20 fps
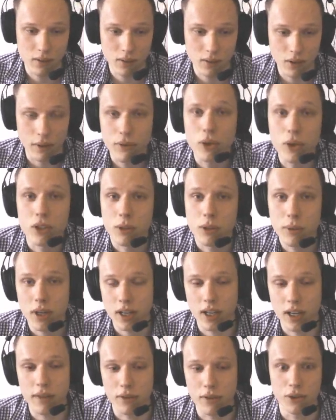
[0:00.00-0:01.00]
Of course I want to
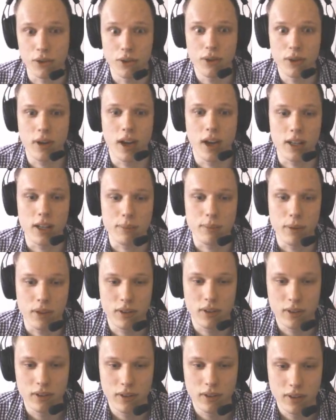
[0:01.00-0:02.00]
give it to you guys, but
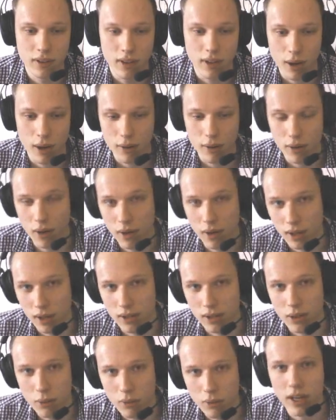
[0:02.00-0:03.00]
I, I
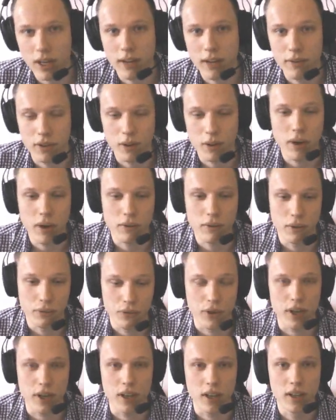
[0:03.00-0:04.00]
don't want to give it away for
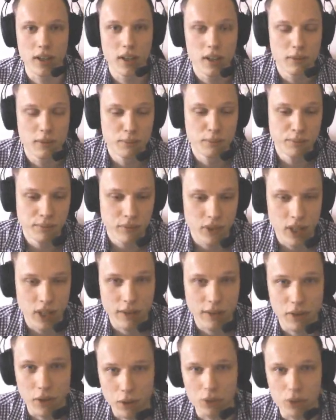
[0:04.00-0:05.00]
free. You have
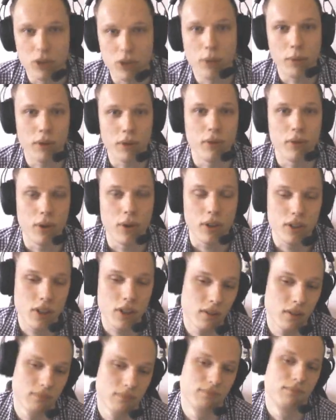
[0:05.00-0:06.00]
to do something for it,
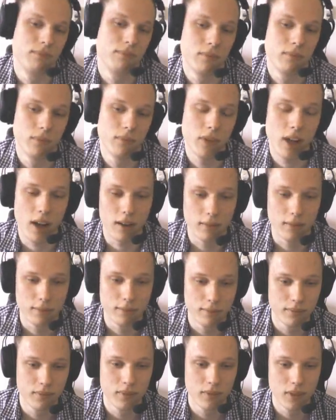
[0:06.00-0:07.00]
so yeah.
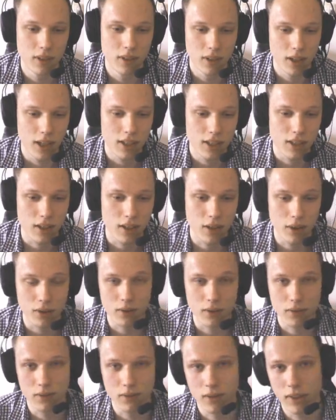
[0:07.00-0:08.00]
It's a good
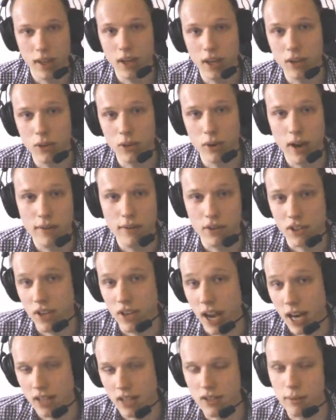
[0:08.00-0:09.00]
thing to have as an
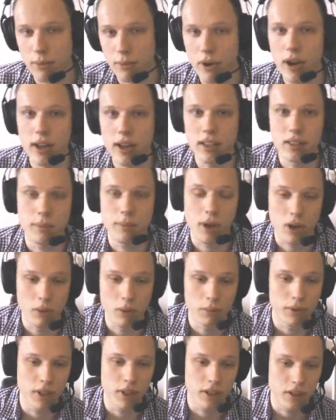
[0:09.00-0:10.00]
extra prize in my
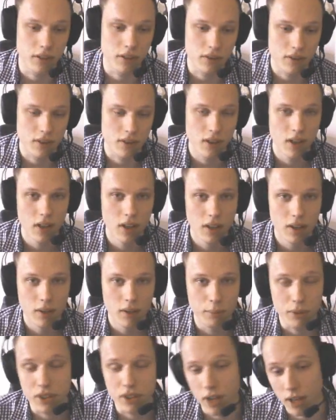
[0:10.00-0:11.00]
competitions.
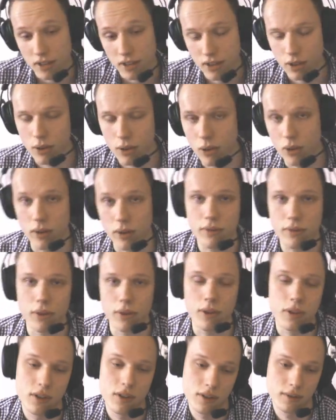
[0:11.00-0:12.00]
Besides the gold, of
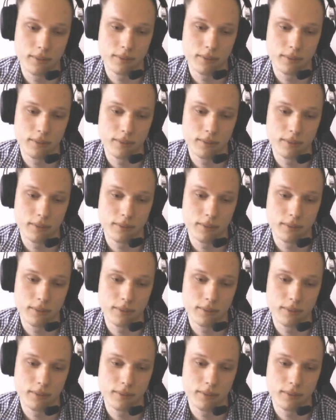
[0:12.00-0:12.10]
course.